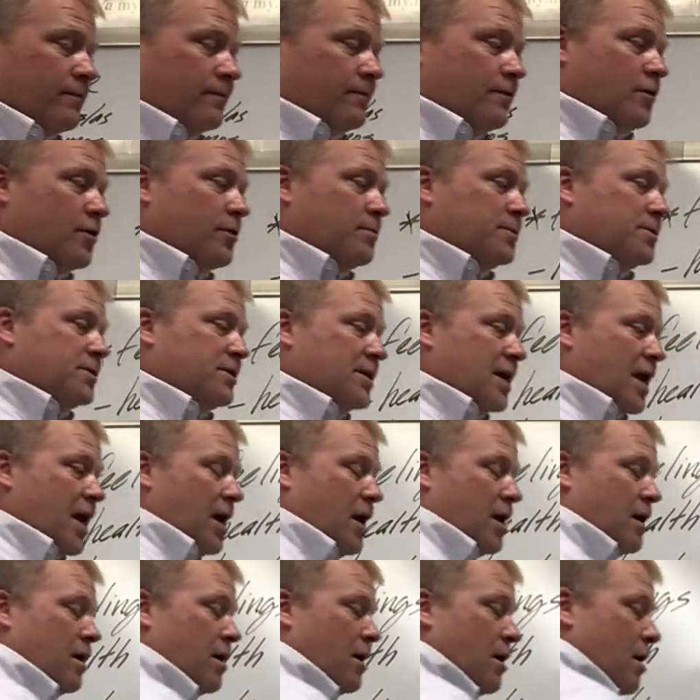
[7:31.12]
verb
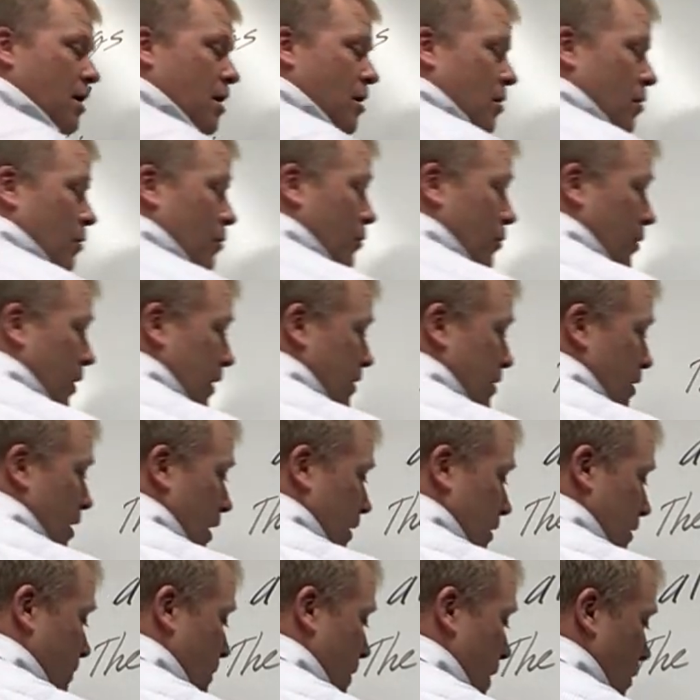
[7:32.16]
ser, we
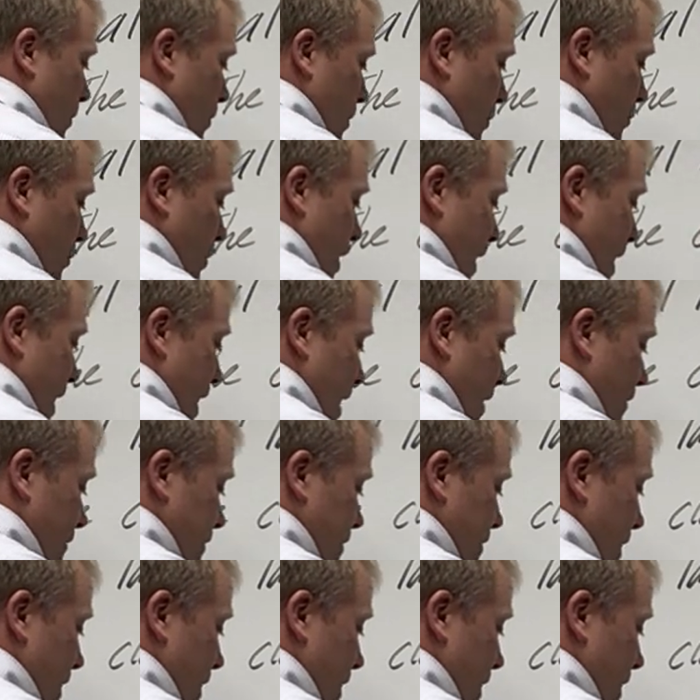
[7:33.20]
talked about when we have